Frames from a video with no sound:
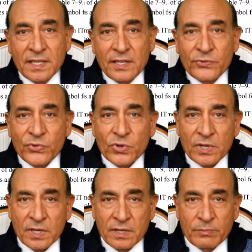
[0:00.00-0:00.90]

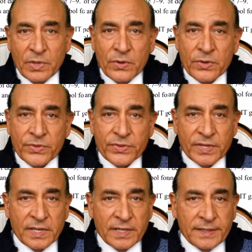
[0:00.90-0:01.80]
for both
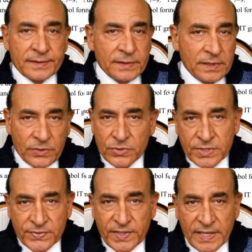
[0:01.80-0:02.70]

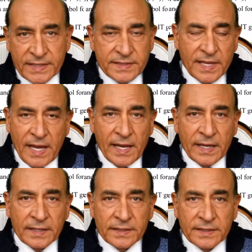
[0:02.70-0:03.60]
loose fit
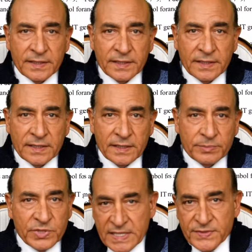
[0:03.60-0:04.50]
and
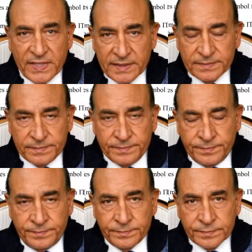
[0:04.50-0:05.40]
press fit.
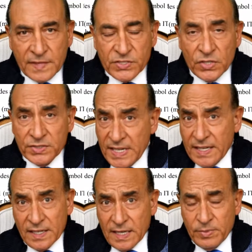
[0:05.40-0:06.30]
So taking
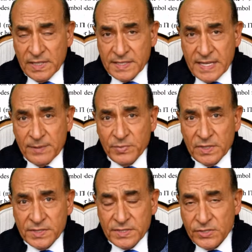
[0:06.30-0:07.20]
a couple of
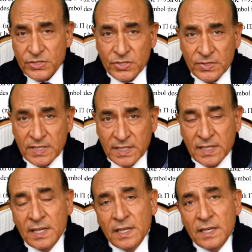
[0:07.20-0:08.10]
examples to show
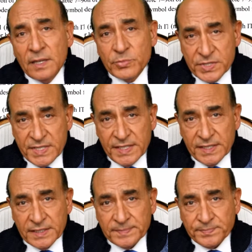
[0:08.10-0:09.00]
the
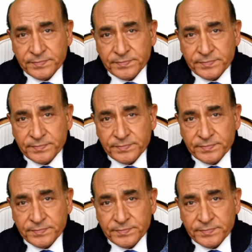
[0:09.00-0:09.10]
procedure.